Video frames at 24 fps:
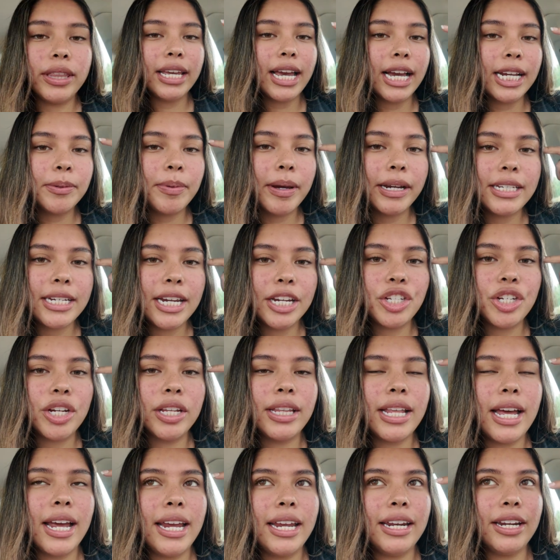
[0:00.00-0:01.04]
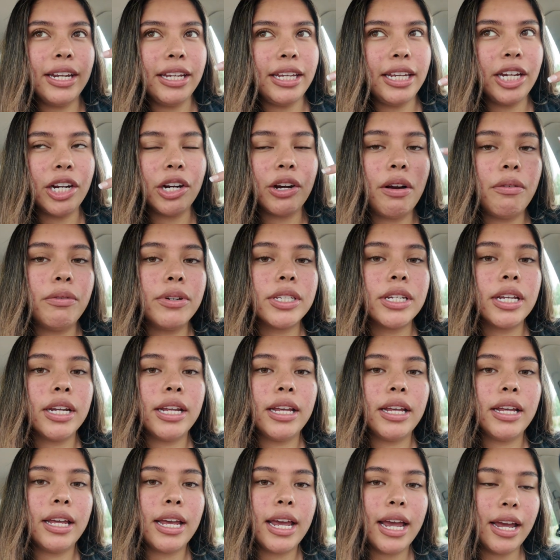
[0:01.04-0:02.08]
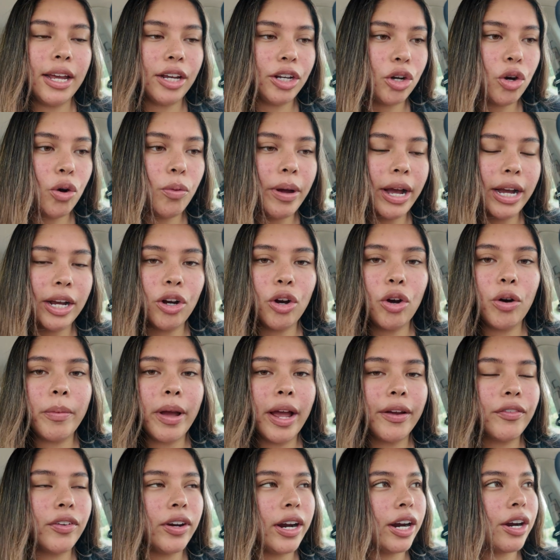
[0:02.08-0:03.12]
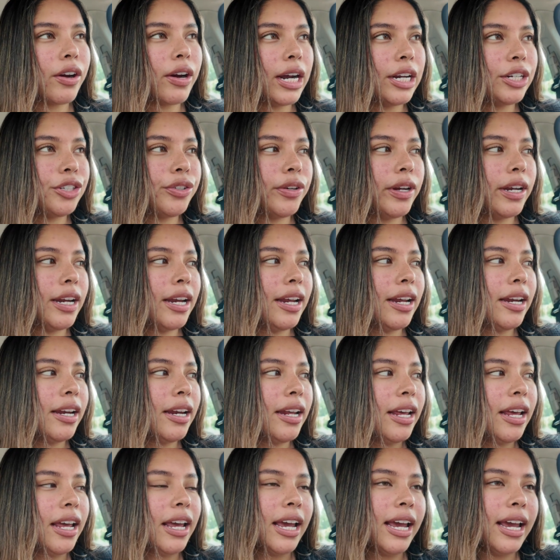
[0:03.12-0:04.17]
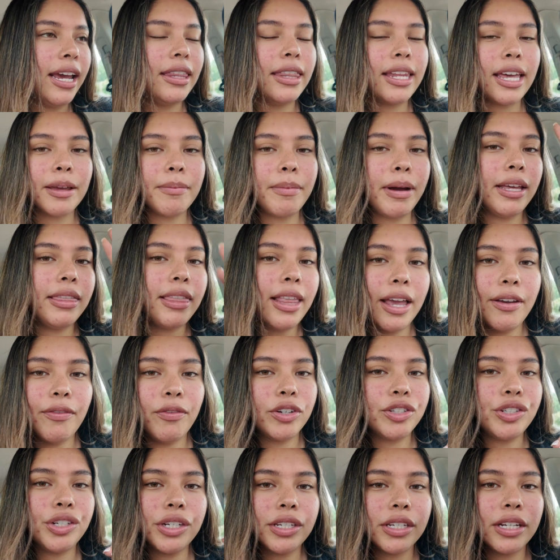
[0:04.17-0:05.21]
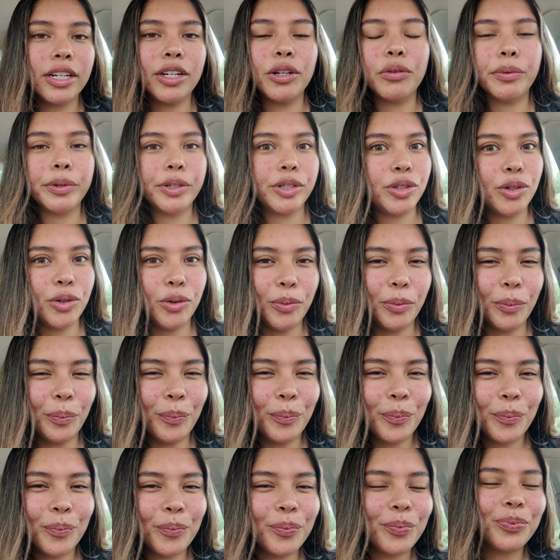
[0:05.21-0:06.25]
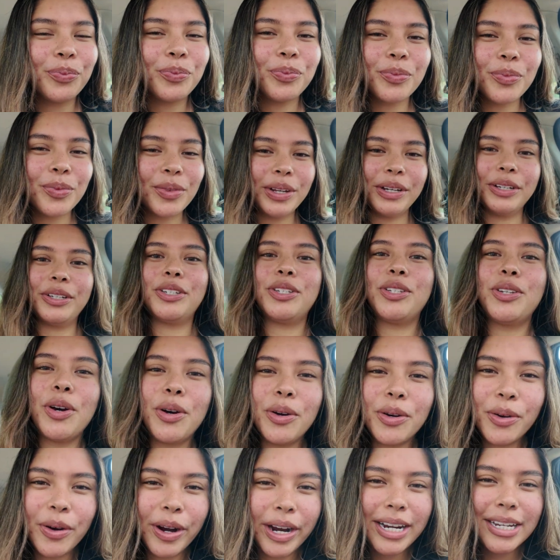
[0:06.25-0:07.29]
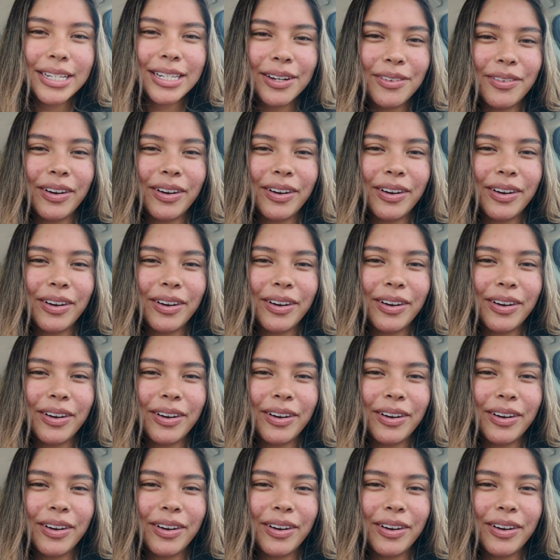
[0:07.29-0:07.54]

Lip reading: the expectation that in a year I was gonna go back home after I graduated and like my life was just gonna resume. So crazy,